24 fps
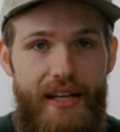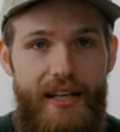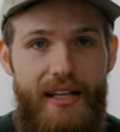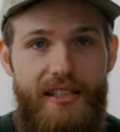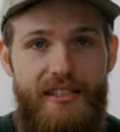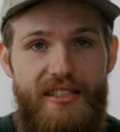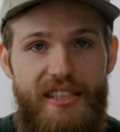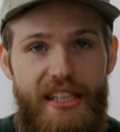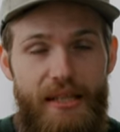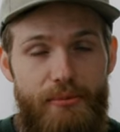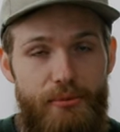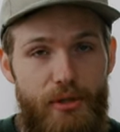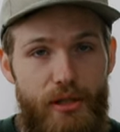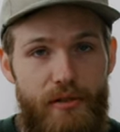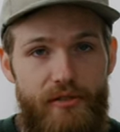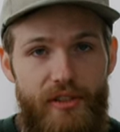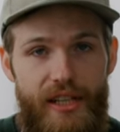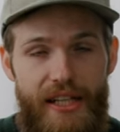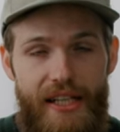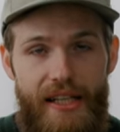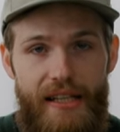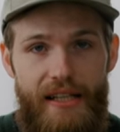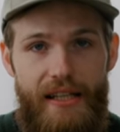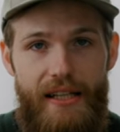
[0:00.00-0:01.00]
skipped over
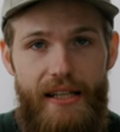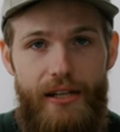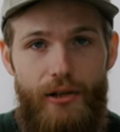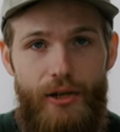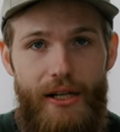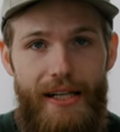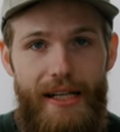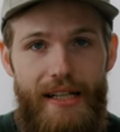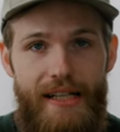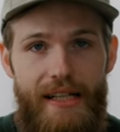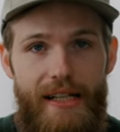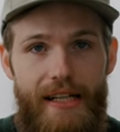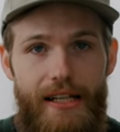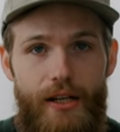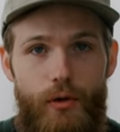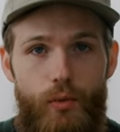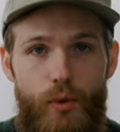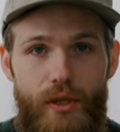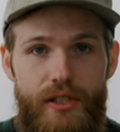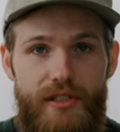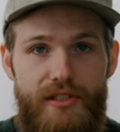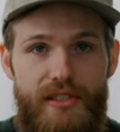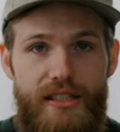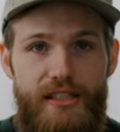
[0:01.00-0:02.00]
anything or anything was